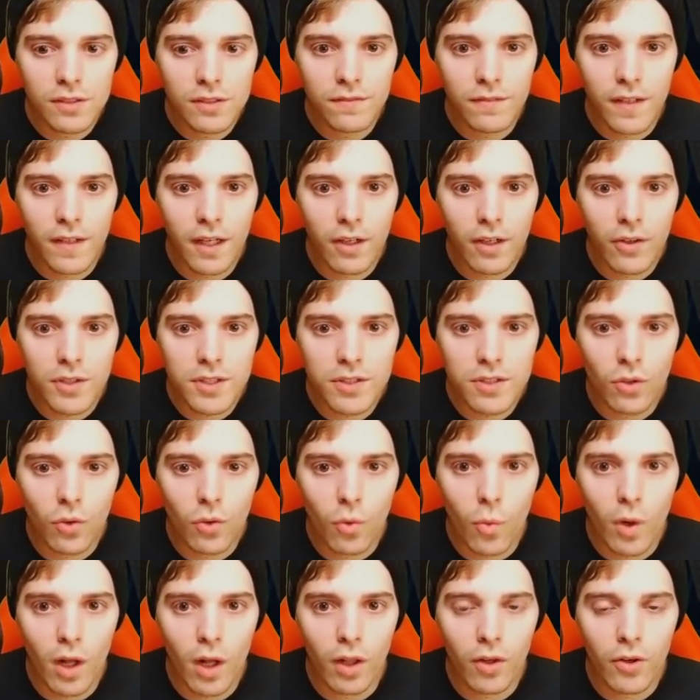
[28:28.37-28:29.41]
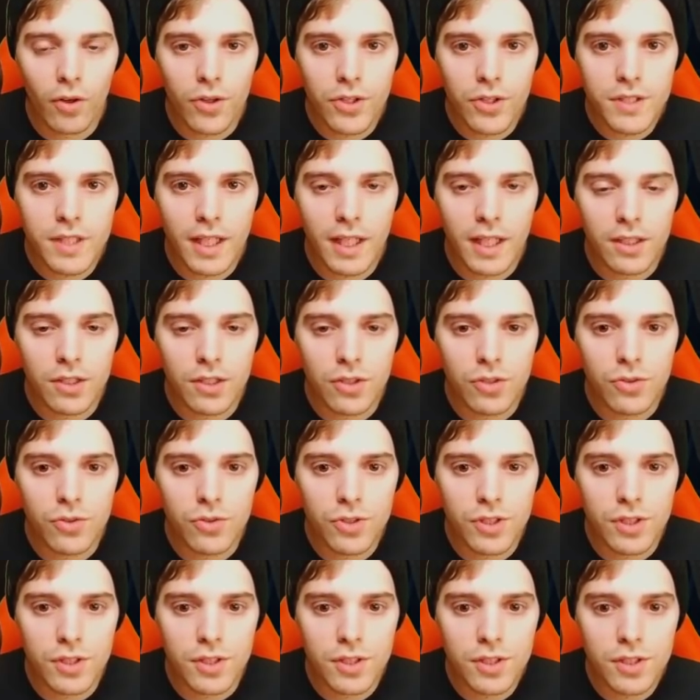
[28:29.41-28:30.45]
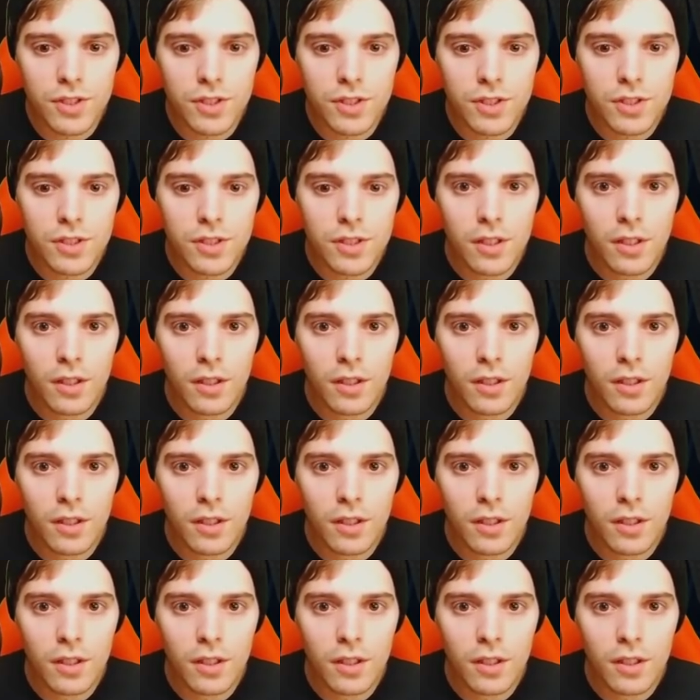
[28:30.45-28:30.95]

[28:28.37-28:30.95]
Fire Crystal Welders and uses...